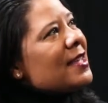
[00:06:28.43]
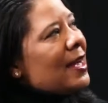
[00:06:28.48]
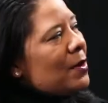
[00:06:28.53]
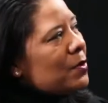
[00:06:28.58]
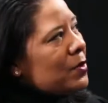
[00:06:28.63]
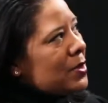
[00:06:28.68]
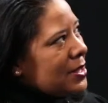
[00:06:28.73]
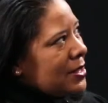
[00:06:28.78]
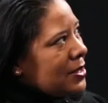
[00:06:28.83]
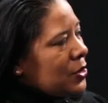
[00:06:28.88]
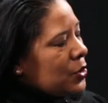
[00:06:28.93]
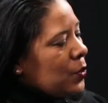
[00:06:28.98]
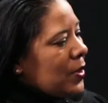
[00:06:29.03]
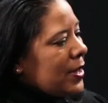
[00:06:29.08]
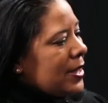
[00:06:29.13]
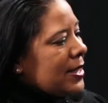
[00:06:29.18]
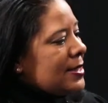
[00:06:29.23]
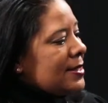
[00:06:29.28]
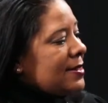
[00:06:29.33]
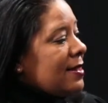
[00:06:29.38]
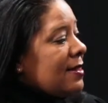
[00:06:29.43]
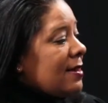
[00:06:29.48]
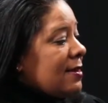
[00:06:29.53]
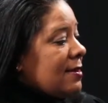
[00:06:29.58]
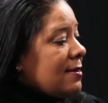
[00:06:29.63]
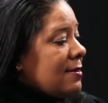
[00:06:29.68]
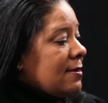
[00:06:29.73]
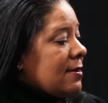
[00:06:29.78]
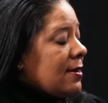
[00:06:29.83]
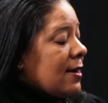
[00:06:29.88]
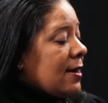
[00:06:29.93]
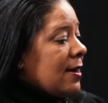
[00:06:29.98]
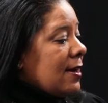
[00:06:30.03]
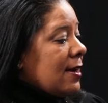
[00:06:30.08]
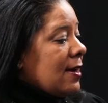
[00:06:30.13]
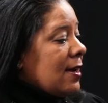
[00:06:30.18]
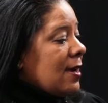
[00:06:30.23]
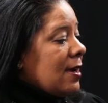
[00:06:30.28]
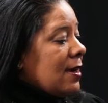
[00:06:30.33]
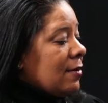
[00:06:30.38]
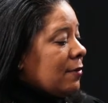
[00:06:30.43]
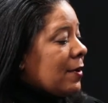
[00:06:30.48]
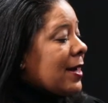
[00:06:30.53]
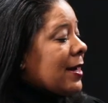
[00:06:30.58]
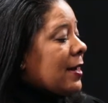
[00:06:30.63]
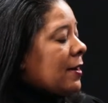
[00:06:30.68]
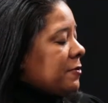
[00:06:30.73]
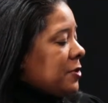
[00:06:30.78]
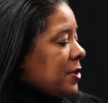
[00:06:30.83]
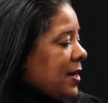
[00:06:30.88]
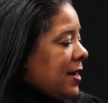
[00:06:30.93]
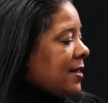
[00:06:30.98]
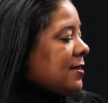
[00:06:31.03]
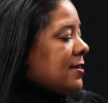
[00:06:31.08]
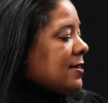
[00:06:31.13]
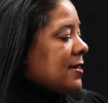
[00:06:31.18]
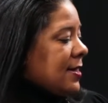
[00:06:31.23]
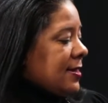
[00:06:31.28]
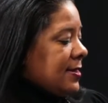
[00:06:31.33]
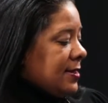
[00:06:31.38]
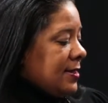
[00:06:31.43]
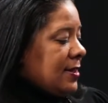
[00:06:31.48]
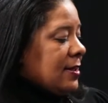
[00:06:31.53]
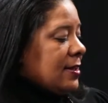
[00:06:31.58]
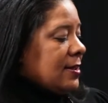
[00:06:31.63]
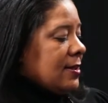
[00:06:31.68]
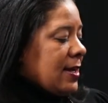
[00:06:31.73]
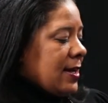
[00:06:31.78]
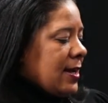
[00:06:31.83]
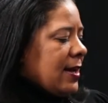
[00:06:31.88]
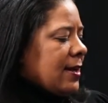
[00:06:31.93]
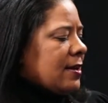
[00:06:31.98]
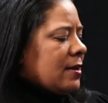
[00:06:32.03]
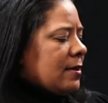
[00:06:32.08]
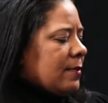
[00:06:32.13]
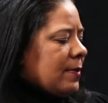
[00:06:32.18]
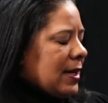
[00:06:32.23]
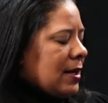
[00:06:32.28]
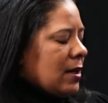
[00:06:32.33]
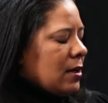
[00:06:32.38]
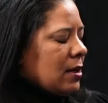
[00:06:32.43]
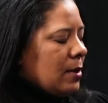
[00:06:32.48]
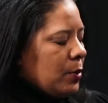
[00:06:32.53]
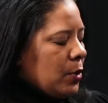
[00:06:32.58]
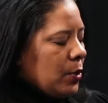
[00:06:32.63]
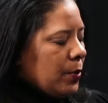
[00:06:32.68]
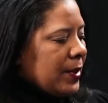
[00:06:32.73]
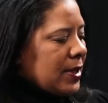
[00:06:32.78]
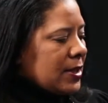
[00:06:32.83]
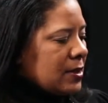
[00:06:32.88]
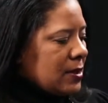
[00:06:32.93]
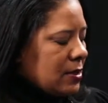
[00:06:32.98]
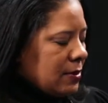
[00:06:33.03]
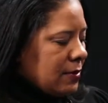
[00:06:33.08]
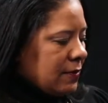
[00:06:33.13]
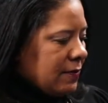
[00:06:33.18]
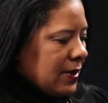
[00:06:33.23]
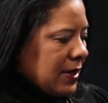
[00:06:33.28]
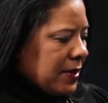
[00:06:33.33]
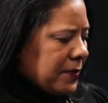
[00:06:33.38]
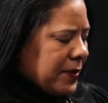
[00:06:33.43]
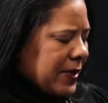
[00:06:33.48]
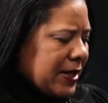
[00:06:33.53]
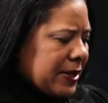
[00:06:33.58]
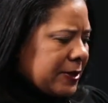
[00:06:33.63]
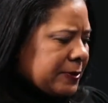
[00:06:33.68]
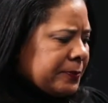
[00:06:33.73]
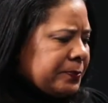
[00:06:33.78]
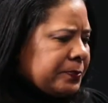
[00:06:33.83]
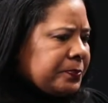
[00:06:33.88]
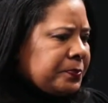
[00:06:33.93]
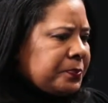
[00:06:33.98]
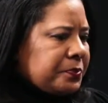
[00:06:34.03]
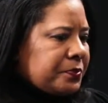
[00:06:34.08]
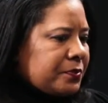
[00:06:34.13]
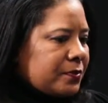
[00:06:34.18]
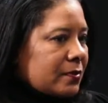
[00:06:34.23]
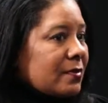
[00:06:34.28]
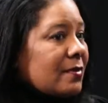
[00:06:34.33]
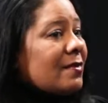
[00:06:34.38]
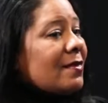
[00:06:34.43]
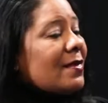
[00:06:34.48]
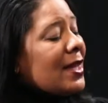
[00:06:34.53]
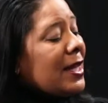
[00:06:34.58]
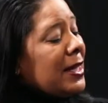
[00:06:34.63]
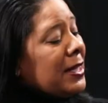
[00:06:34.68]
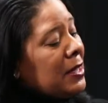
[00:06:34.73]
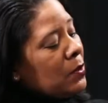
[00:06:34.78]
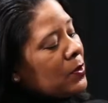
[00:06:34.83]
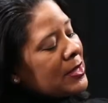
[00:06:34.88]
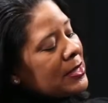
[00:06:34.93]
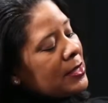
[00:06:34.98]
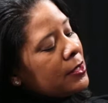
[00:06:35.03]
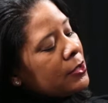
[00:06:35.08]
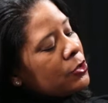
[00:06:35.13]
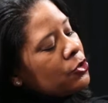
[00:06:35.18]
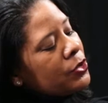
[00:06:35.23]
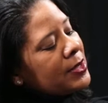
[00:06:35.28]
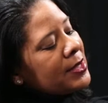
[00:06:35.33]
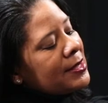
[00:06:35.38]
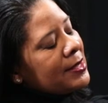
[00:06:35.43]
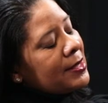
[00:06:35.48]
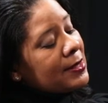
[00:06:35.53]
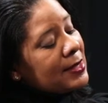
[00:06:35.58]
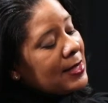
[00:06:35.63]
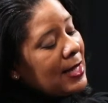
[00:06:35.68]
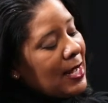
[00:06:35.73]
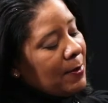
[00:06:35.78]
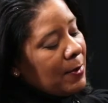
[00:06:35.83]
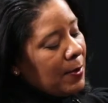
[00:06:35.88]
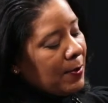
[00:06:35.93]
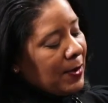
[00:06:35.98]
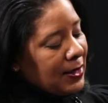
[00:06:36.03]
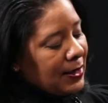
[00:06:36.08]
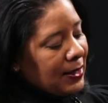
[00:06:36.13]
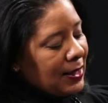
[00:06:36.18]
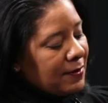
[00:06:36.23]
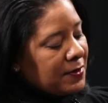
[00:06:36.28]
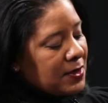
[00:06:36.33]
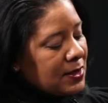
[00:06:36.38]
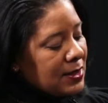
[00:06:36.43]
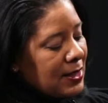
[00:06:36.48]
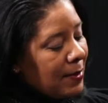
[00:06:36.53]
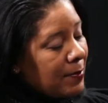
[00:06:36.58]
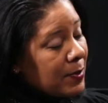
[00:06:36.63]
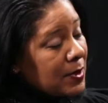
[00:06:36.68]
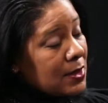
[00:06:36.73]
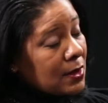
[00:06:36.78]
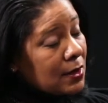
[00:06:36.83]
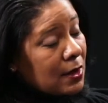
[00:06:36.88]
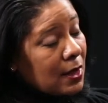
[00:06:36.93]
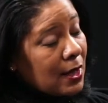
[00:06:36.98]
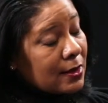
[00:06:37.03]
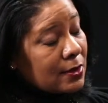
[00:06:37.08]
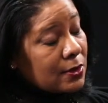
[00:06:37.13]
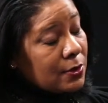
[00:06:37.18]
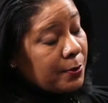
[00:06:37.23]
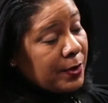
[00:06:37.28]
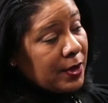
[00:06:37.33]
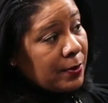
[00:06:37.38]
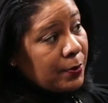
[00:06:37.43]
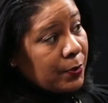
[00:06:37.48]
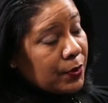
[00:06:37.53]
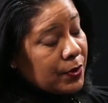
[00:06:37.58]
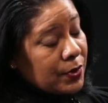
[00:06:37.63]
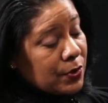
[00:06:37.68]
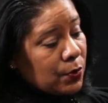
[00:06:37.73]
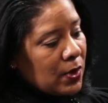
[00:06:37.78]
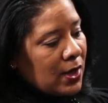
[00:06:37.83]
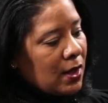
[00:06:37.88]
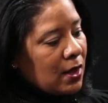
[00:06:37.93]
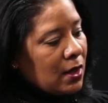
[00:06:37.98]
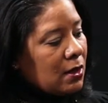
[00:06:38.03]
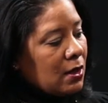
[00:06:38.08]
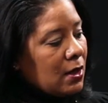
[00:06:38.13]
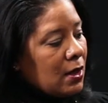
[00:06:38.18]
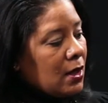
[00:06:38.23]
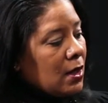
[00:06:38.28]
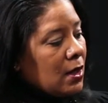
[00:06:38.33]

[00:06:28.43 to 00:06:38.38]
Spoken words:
that was in 2010, right after I had the idea. They had it about a couple months to evaluate it. And it was an interesting time in my life. This happens a lot to people as well.